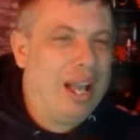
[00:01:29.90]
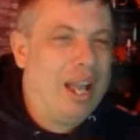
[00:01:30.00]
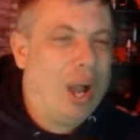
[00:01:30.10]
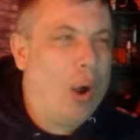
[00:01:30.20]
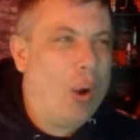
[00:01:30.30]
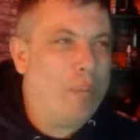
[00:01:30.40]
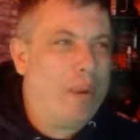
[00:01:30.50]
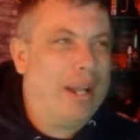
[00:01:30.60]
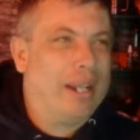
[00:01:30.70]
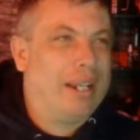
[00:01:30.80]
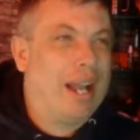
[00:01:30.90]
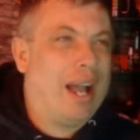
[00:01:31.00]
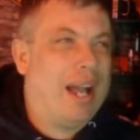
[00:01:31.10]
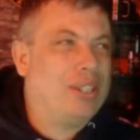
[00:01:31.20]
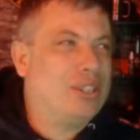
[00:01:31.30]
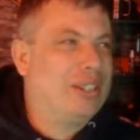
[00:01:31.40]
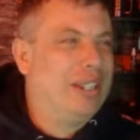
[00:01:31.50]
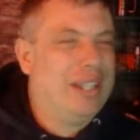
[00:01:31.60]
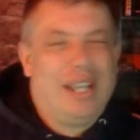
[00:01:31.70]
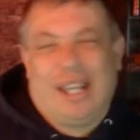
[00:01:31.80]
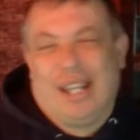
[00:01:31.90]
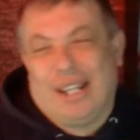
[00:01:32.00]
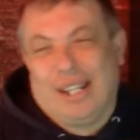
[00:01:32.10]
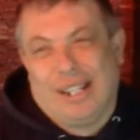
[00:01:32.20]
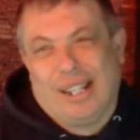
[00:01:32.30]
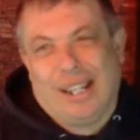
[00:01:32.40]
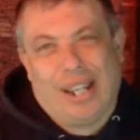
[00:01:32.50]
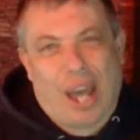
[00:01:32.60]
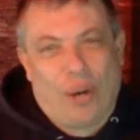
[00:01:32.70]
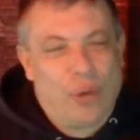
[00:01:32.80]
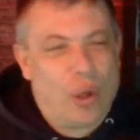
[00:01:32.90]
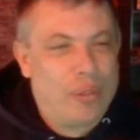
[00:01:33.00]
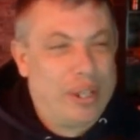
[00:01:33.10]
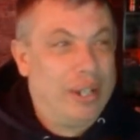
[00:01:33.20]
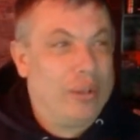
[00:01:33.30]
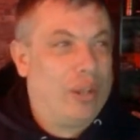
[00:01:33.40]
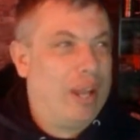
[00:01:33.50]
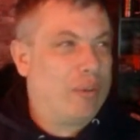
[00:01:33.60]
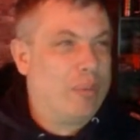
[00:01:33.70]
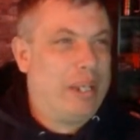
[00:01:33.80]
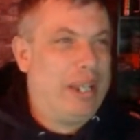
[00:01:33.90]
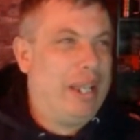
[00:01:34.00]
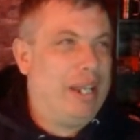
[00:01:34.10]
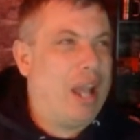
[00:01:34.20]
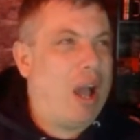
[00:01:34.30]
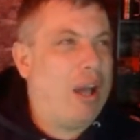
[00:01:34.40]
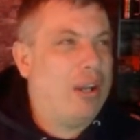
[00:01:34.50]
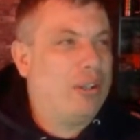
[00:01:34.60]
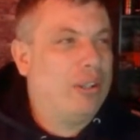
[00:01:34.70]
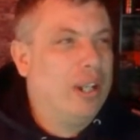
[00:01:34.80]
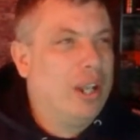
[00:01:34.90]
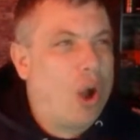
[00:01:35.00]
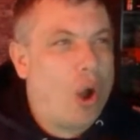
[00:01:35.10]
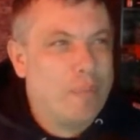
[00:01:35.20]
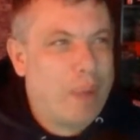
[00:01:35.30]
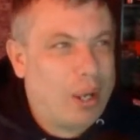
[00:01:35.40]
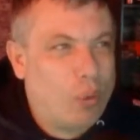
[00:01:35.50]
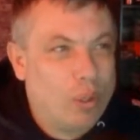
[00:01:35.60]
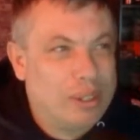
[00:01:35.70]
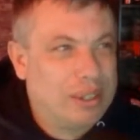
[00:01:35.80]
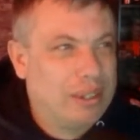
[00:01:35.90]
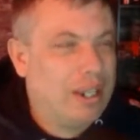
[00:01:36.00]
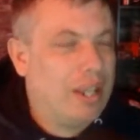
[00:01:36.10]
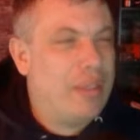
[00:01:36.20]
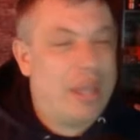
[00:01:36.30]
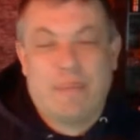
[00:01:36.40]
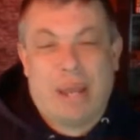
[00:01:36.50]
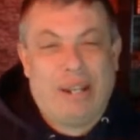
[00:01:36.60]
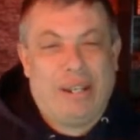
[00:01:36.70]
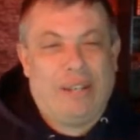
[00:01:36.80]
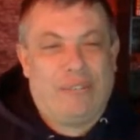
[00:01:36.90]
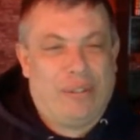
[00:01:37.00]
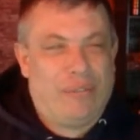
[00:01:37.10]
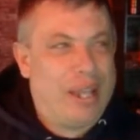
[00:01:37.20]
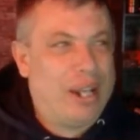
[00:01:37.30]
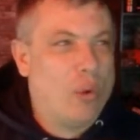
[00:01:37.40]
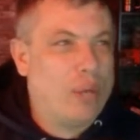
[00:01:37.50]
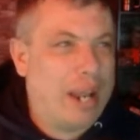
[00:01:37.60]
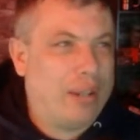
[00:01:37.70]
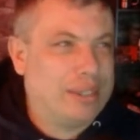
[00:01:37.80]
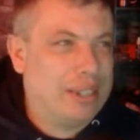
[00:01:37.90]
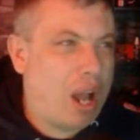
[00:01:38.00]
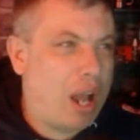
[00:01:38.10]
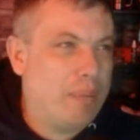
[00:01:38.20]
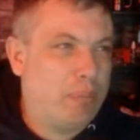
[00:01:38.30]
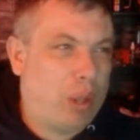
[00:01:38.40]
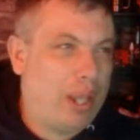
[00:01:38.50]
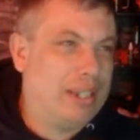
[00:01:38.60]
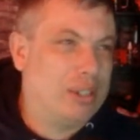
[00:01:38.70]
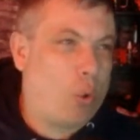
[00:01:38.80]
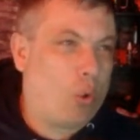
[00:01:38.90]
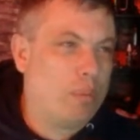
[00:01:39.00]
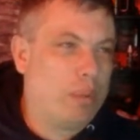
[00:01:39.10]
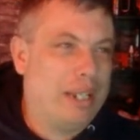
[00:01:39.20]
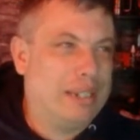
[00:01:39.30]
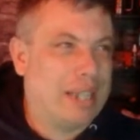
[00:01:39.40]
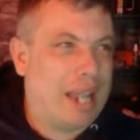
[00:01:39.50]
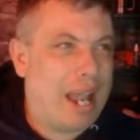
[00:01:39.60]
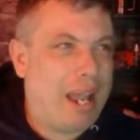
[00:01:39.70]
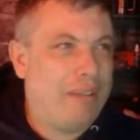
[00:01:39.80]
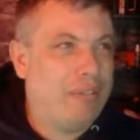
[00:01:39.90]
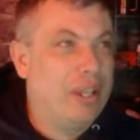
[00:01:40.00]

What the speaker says: Oh, my gosh. I don't know that it'll ever be any hotter on Mike Woodson. They may, if they go down tonight and play as horribly as they have,